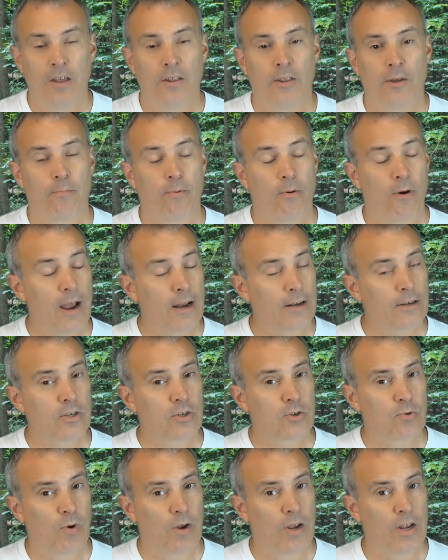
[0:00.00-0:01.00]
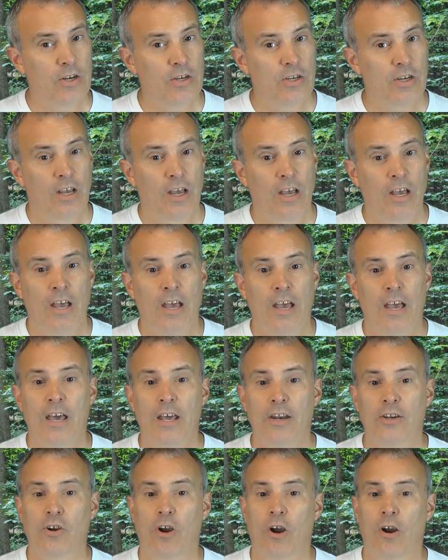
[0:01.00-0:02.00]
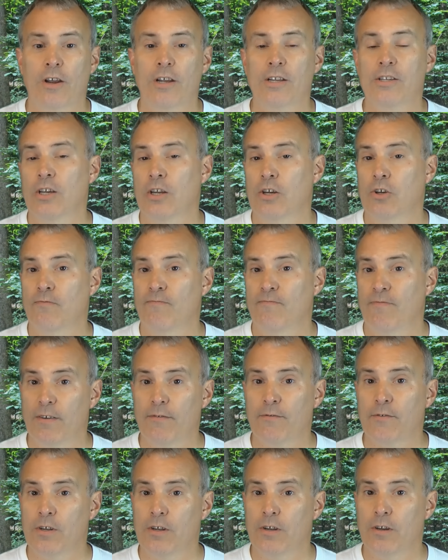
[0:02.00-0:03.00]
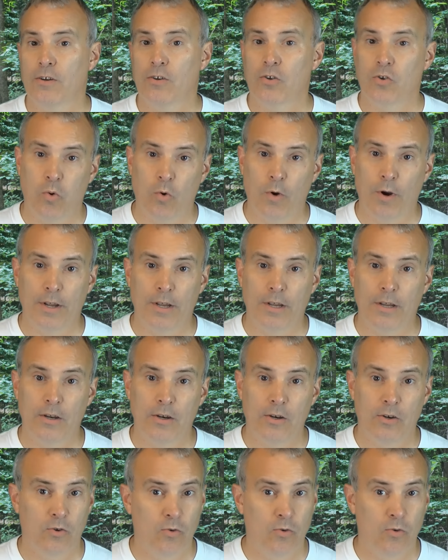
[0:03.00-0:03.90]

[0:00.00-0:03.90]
The practice range had targets at 15, 20,